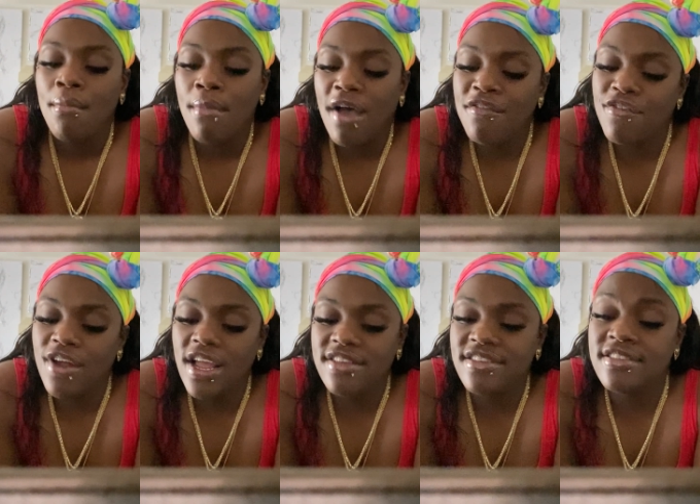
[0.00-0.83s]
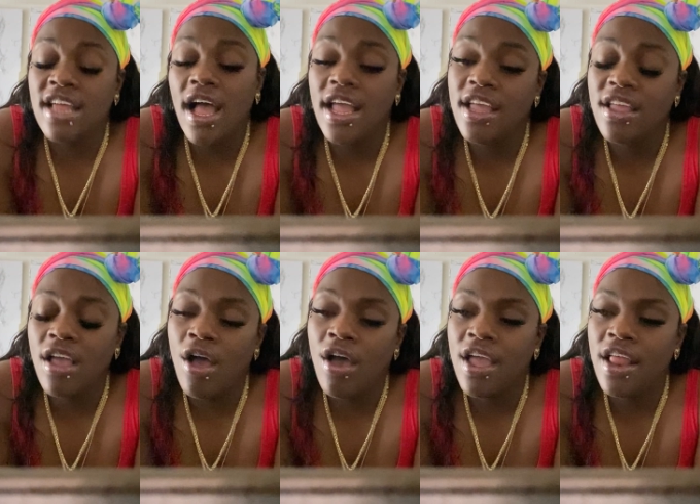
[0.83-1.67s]
my friends is dying,
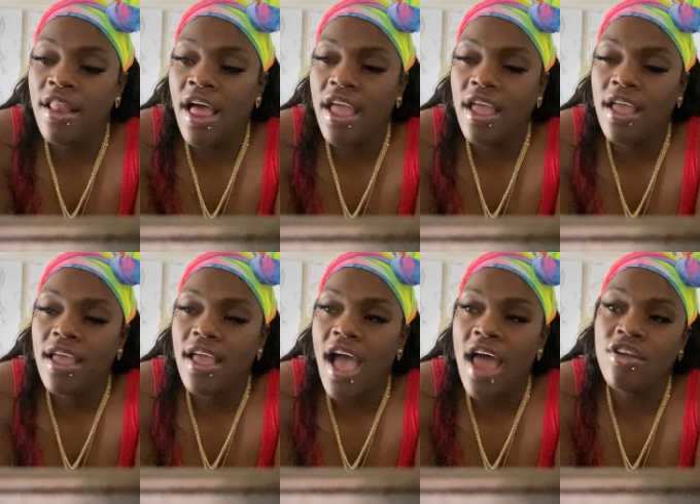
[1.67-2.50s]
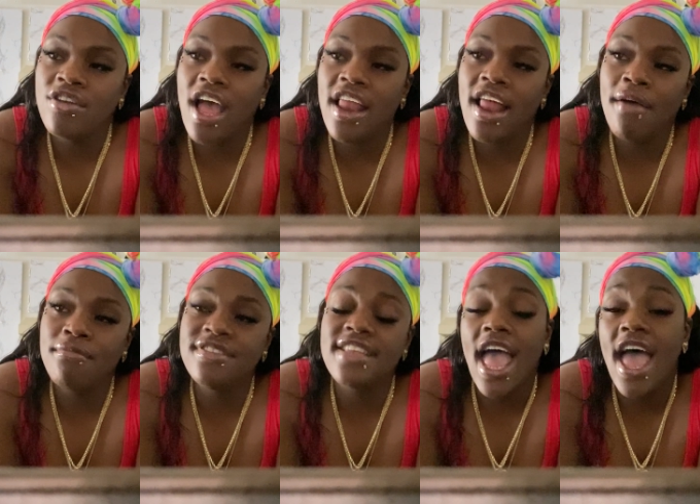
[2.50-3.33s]
y'all, and like I don't and I'm
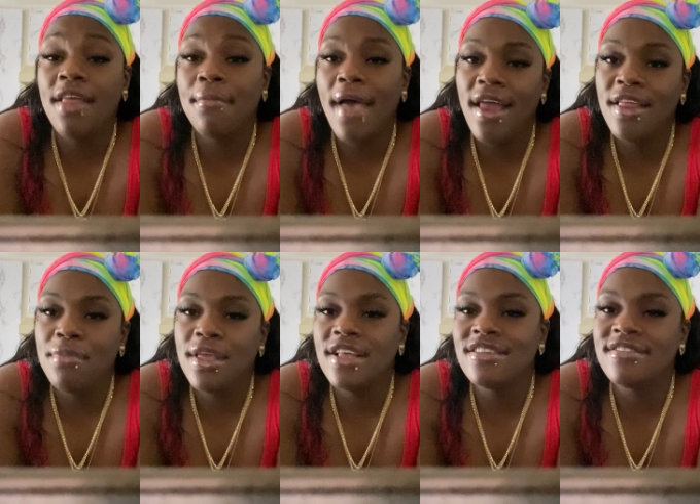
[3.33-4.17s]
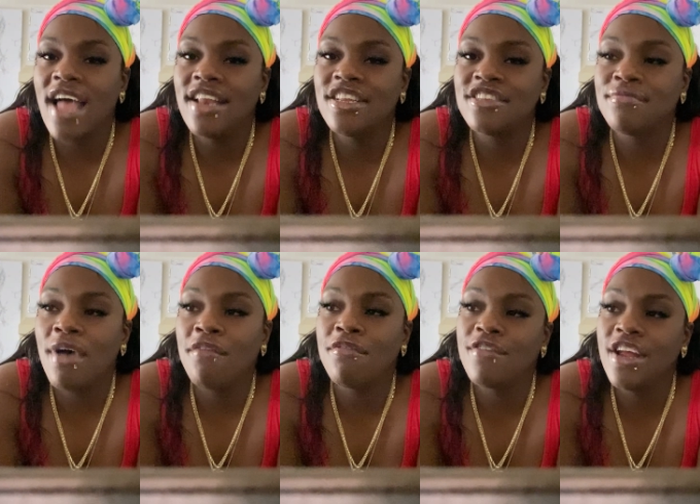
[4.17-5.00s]
sad about it because it's not just
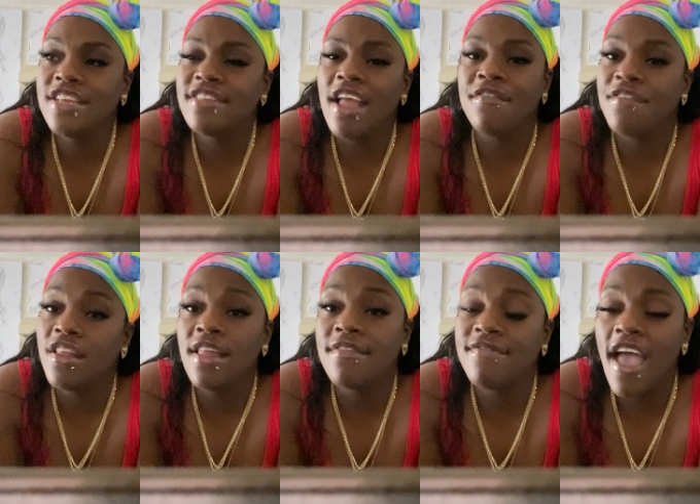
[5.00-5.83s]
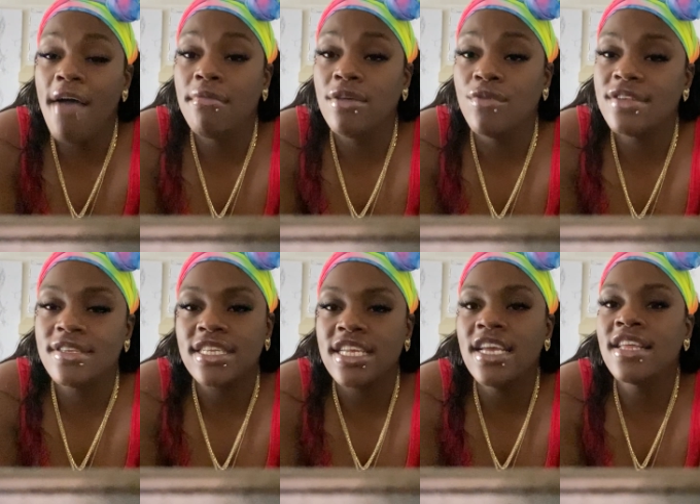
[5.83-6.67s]
my friends. They feel like family once
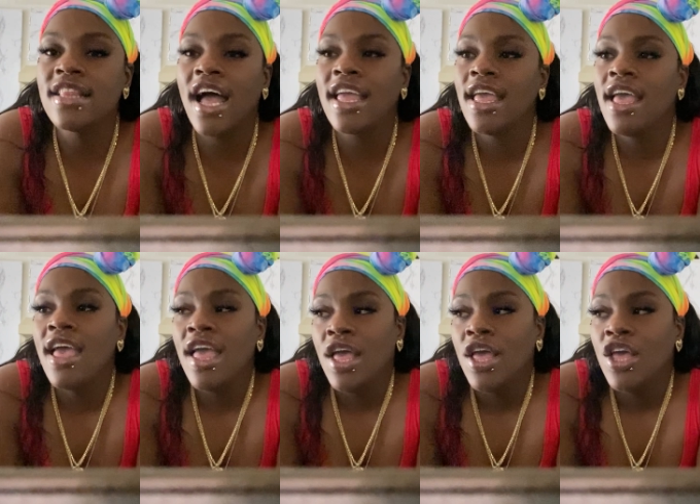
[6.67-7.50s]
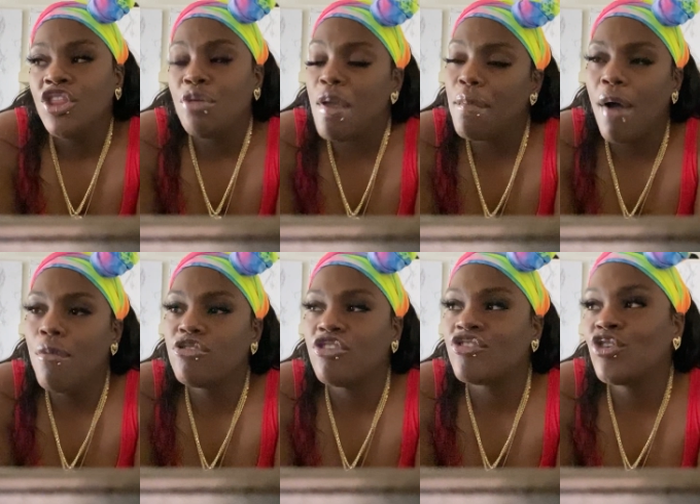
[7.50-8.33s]
again. Like the people I
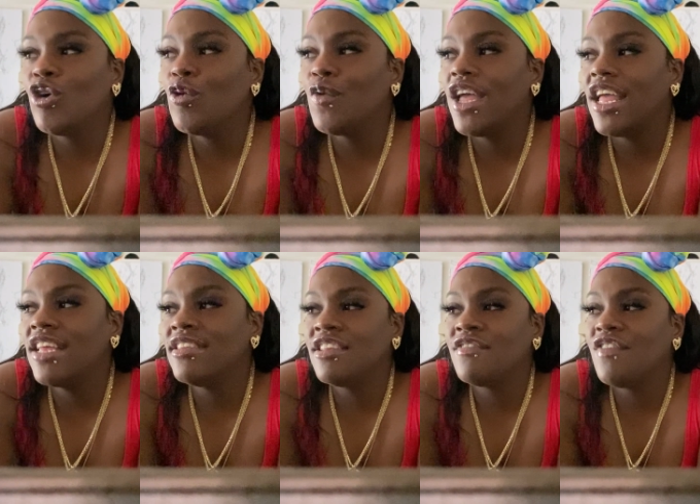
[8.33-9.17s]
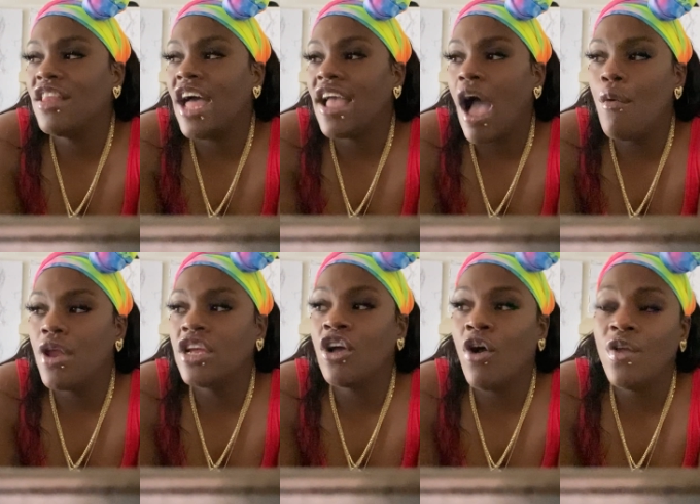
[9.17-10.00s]
went to school with, it just feel like I
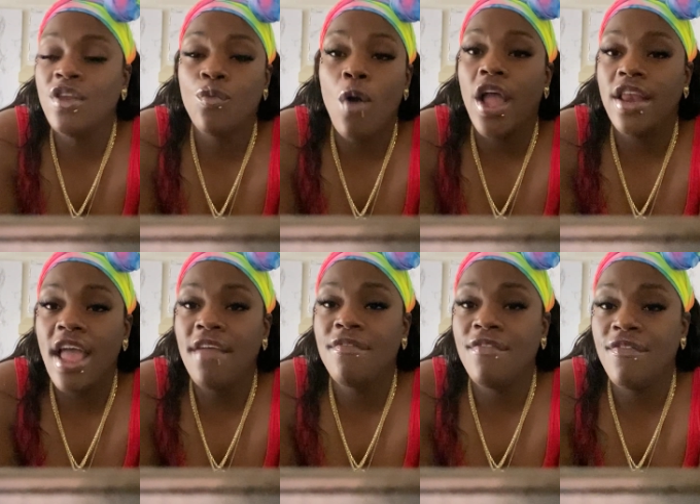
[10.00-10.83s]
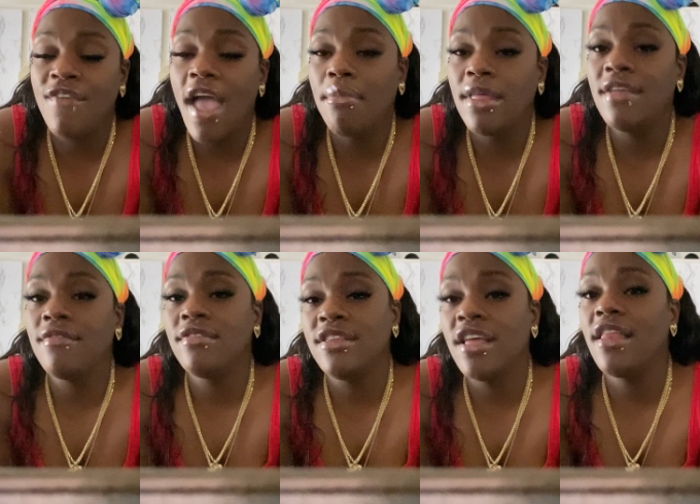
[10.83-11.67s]
wanna go and walk in their family
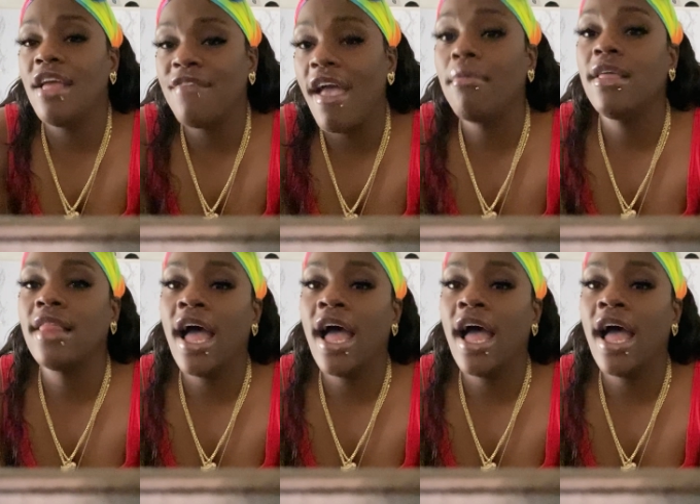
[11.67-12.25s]
and tell their family